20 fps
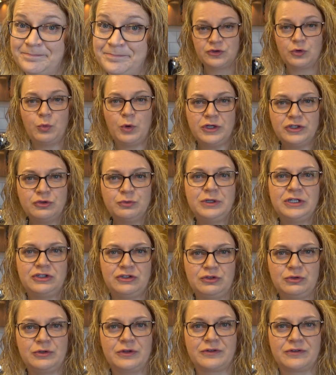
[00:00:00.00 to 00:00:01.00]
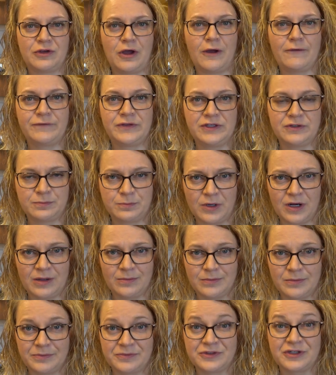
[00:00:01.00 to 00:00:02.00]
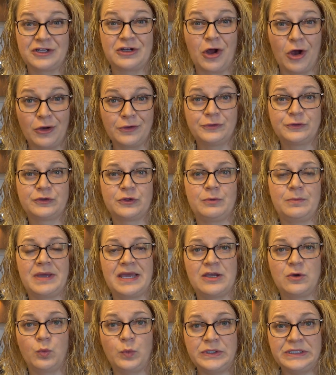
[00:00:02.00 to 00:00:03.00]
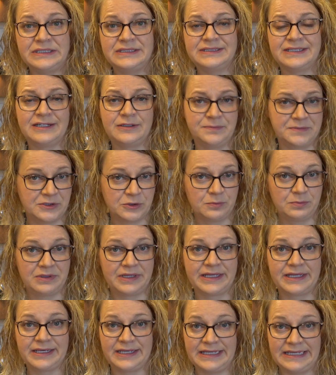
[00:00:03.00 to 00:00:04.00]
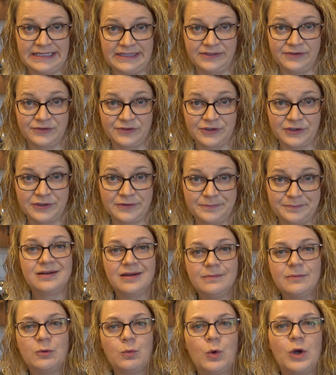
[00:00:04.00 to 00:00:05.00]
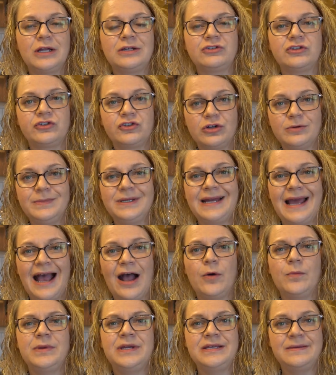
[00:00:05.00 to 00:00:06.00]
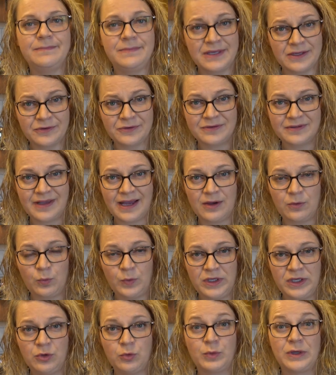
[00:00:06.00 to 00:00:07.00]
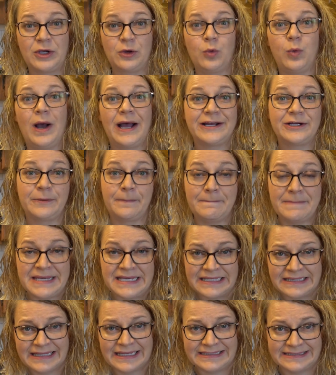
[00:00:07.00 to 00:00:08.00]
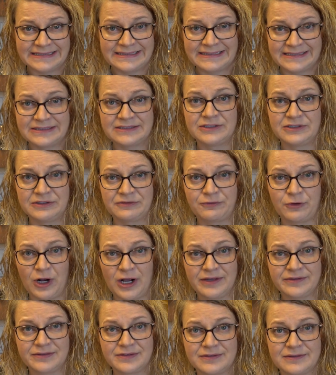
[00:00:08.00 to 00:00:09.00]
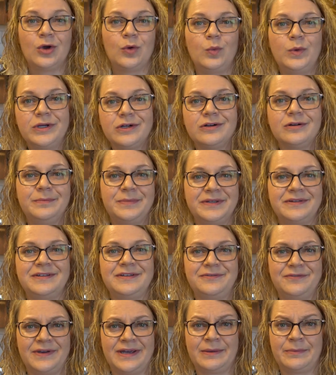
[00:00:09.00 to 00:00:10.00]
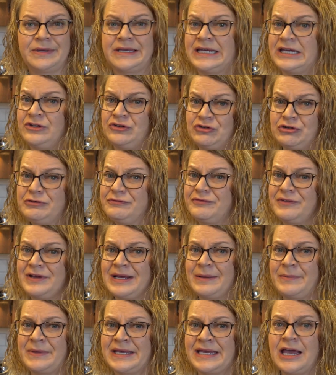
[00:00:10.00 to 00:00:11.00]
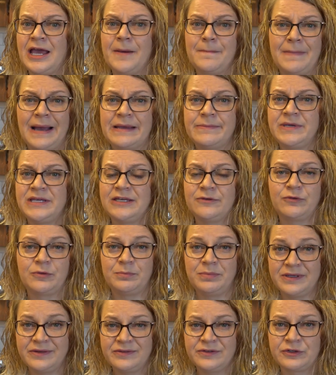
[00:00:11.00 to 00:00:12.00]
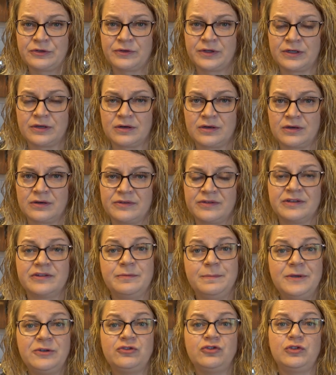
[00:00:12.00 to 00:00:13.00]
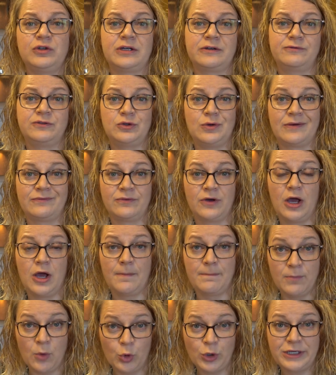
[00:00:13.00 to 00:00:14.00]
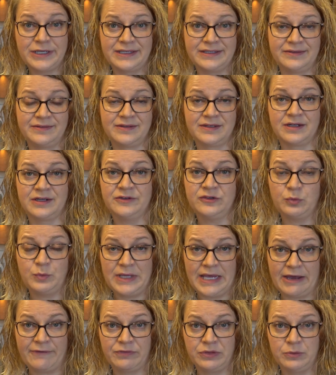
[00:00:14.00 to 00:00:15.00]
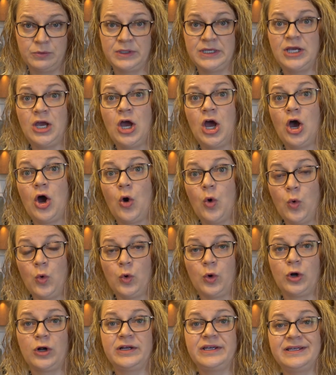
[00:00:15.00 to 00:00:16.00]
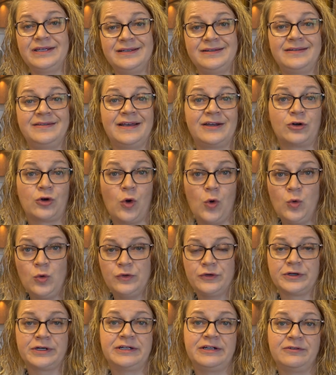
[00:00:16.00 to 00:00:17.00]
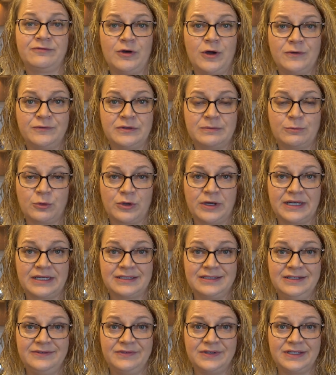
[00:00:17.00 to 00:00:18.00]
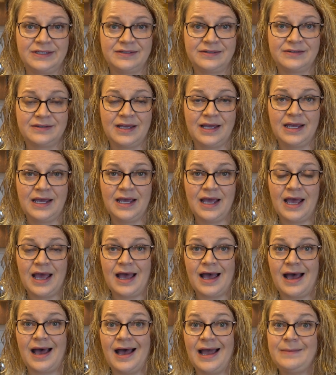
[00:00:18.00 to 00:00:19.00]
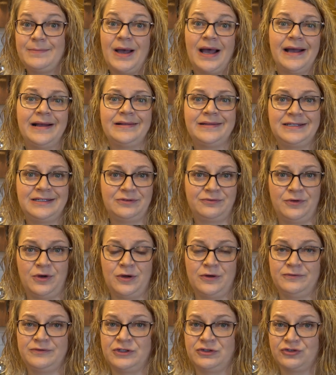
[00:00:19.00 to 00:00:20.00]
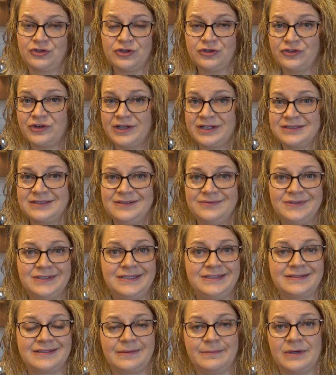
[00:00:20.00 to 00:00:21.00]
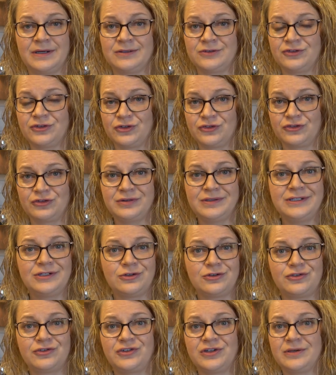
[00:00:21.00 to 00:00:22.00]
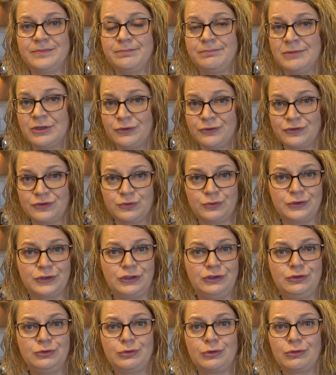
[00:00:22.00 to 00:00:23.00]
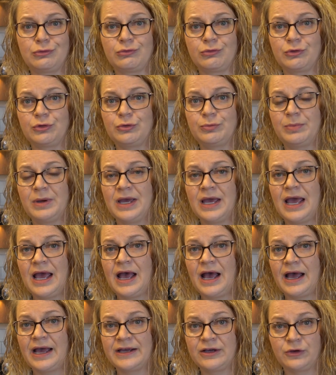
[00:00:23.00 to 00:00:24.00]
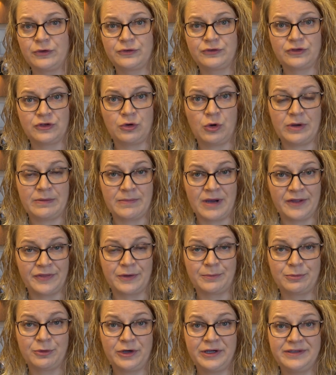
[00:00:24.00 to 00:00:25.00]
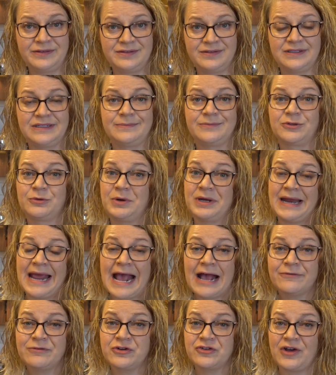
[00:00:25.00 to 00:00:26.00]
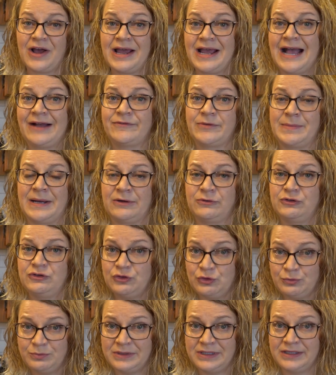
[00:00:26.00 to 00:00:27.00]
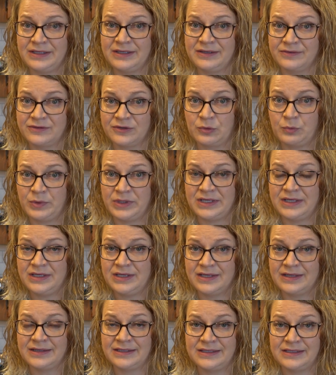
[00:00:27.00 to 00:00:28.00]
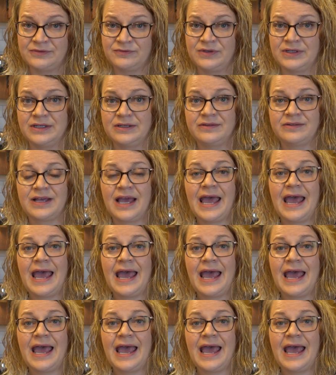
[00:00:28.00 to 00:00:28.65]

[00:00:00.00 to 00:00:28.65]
So what do we do to solve these problems and also make weekday meal planning easier? Number one, determine how many meals that week require meat that you need to defrost. We are a busy family, and your family might be even busier than ours, especially if you have more kids than us. We have 3, or kids that are older and involved in more activities. I'm highly involved in church activities. I'm on church leadership, middle school youth group. I also am on the praise team. So on average, I have about 2 meetings a week in the evenings.